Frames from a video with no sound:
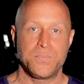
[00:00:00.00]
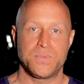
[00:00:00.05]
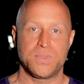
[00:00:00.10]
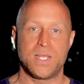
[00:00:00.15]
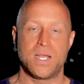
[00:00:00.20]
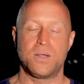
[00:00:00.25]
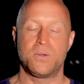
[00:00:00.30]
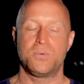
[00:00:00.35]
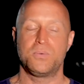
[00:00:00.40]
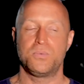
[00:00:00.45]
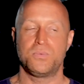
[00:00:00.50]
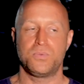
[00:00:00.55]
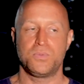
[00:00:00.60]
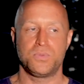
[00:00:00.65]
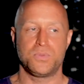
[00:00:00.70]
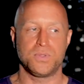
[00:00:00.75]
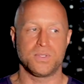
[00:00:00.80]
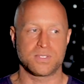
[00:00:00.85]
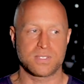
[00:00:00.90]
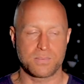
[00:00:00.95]

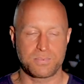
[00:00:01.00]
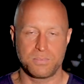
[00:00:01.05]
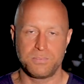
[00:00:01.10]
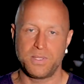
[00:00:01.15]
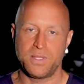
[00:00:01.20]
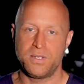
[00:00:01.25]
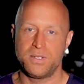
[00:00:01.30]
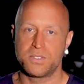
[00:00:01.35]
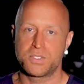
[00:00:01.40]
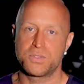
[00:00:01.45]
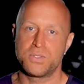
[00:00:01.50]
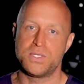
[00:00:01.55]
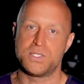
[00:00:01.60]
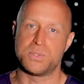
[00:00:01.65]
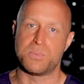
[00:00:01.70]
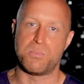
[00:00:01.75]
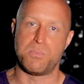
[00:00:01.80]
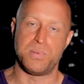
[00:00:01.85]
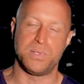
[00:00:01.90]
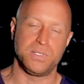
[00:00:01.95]
Now, the supplement industry
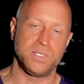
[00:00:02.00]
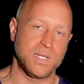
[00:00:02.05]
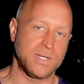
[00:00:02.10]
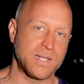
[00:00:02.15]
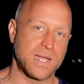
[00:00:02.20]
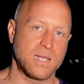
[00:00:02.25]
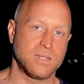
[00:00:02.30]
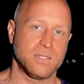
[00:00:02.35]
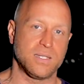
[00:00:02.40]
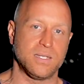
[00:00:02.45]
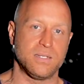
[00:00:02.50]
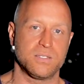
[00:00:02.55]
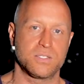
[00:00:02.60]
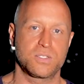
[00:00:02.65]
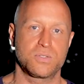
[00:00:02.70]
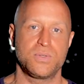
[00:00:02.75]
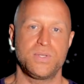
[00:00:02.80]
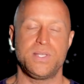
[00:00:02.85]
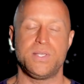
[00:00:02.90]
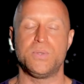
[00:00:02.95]
is a $1 billion
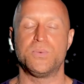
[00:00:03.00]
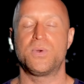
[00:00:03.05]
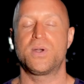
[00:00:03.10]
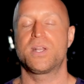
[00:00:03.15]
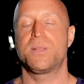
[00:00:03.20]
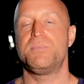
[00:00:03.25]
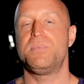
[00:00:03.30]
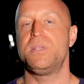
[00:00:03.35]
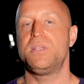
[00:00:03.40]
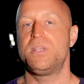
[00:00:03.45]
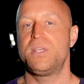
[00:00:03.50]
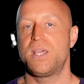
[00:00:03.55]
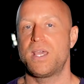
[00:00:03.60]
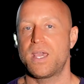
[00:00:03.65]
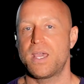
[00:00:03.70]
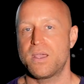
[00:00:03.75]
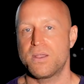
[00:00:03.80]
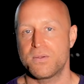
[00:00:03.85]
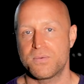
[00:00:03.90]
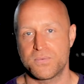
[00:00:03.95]
industry. You wanna be
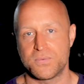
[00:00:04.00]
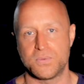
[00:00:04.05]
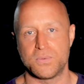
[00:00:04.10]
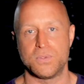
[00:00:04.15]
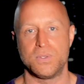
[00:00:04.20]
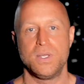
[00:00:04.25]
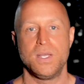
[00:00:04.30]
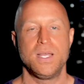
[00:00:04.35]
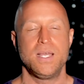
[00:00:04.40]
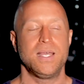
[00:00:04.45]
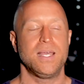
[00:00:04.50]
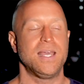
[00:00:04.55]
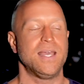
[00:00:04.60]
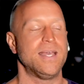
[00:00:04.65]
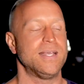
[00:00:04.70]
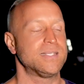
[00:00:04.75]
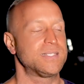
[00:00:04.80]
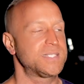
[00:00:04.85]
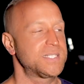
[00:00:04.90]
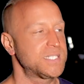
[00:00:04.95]
careful,
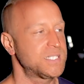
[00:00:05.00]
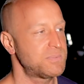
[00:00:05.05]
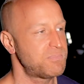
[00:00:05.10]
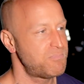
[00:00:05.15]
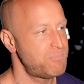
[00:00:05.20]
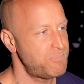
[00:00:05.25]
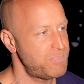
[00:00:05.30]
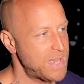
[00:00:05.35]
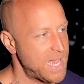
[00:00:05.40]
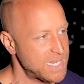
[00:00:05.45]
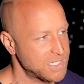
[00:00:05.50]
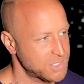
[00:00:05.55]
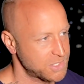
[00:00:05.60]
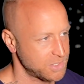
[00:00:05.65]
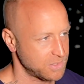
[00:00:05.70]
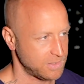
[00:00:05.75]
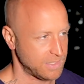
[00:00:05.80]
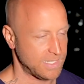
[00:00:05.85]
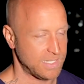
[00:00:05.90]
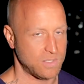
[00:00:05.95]

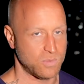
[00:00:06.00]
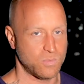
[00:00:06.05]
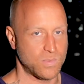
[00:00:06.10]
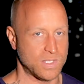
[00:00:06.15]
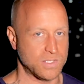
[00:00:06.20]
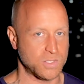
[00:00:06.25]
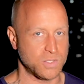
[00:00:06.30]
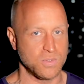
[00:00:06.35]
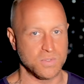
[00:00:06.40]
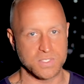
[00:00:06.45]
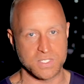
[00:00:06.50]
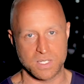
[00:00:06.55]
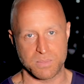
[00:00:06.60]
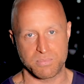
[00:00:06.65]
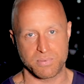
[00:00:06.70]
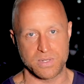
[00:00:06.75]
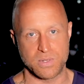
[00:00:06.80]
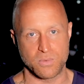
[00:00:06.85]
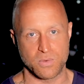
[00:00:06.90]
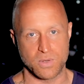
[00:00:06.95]
especially when choosing a
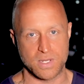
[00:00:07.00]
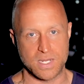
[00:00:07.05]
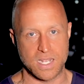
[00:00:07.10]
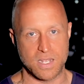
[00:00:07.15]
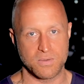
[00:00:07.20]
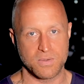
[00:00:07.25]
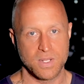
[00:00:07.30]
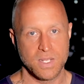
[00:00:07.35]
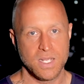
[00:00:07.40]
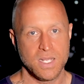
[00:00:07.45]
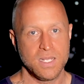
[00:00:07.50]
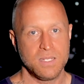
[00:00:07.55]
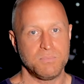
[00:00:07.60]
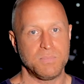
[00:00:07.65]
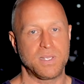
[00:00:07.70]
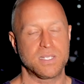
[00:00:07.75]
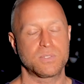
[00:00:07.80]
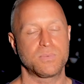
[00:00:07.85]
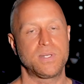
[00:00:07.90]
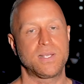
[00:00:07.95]
pre-workout.
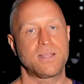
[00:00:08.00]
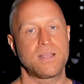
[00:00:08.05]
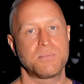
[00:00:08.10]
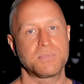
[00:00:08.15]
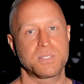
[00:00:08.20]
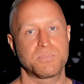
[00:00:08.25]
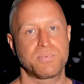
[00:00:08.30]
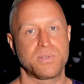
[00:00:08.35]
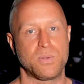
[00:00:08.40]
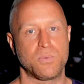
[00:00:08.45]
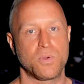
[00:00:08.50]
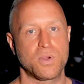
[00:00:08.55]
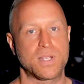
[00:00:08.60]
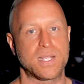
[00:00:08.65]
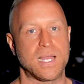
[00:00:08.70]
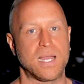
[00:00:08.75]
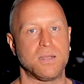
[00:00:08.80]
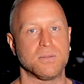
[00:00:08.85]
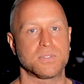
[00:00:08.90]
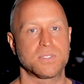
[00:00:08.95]
Because when it comes to
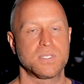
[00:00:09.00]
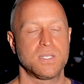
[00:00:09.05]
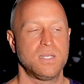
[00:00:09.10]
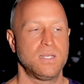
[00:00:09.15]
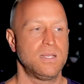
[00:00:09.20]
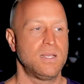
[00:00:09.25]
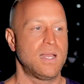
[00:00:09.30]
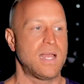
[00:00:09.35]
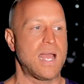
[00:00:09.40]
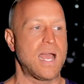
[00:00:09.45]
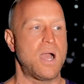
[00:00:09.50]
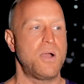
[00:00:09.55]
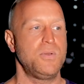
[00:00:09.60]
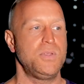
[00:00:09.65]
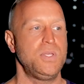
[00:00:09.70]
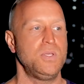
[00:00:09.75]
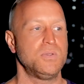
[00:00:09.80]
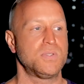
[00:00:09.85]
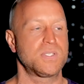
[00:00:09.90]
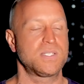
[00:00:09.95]
pre-workouts, how
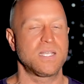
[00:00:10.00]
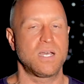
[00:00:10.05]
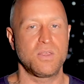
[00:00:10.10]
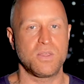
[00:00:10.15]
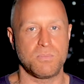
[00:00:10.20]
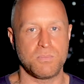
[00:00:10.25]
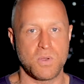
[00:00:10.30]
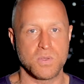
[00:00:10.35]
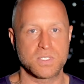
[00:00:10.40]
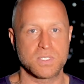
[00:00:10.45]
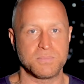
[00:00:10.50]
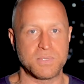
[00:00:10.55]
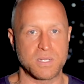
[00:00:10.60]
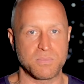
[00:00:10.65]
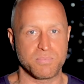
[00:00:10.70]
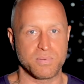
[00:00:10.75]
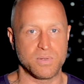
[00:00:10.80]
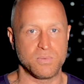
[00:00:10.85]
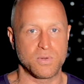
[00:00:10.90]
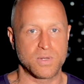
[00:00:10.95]
do you sell the most
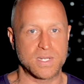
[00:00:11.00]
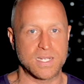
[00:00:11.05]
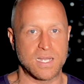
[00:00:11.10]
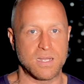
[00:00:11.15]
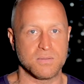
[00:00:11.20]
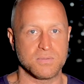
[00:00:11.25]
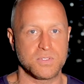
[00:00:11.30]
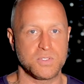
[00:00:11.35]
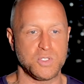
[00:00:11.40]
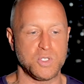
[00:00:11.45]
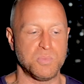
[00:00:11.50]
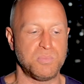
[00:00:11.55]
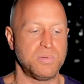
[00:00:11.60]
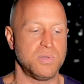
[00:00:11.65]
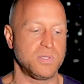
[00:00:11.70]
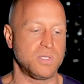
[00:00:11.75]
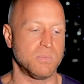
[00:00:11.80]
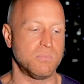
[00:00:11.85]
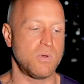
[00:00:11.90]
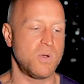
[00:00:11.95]
amount of pre-workouts? You
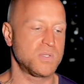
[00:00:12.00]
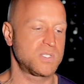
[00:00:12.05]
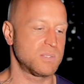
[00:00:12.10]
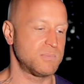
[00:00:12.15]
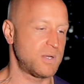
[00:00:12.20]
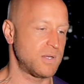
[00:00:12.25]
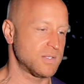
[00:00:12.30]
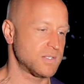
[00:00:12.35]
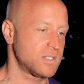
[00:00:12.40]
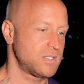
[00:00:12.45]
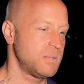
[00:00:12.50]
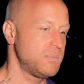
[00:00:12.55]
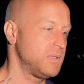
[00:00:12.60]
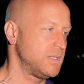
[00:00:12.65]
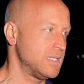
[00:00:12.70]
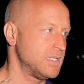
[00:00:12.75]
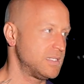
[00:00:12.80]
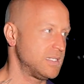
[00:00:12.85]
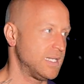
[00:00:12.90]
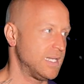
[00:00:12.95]
put the most amount of
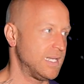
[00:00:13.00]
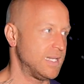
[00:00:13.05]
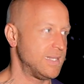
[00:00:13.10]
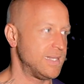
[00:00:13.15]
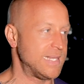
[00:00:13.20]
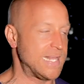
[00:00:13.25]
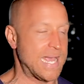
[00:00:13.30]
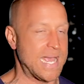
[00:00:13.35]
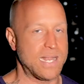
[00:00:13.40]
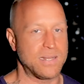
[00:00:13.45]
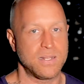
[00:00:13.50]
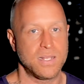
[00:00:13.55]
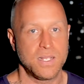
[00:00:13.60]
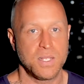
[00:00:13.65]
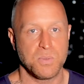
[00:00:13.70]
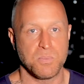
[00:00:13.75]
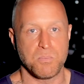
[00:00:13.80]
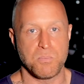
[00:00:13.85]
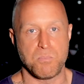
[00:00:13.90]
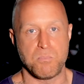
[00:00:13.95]
stimulants in
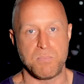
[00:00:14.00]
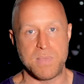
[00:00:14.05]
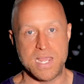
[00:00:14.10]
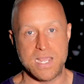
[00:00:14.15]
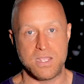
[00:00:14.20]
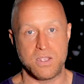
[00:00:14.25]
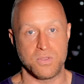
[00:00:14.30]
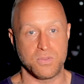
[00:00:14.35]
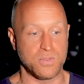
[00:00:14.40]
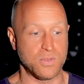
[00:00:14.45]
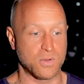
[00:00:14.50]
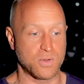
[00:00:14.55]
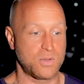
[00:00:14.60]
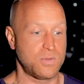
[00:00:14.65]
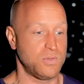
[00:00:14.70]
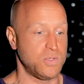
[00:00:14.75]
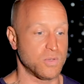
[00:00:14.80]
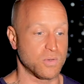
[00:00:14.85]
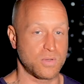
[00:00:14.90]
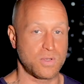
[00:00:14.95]
that make
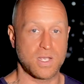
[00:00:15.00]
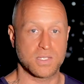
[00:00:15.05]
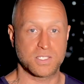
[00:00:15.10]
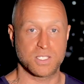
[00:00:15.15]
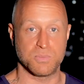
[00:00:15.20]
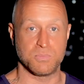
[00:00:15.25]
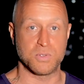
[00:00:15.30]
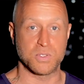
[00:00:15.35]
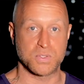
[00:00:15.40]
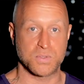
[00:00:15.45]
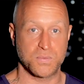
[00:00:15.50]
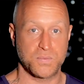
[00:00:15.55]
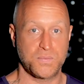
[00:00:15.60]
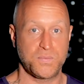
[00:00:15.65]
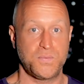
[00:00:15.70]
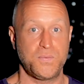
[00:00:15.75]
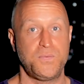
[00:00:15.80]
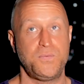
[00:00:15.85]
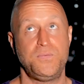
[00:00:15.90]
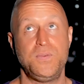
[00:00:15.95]
your customers
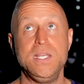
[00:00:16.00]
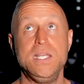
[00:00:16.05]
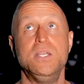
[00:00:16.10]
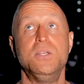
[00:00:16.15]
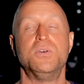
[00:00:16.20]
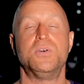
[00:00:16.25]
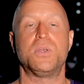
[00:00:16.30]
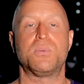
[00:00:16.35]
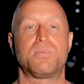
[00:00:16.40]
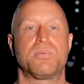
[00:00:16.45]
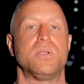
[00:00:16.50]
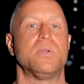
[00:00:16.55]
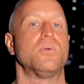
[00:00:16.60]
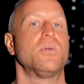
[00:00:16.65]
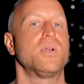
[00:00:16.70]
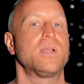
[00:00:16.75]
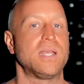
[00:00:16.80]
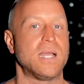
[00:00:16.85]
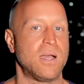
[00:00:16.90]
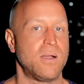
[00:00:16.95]
feel the
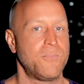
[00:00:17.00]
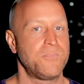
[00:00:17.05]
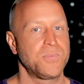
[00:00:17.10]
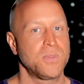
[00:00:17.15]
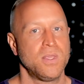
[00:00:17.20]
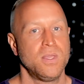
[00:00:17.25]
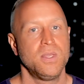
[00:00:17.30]
pre-workout.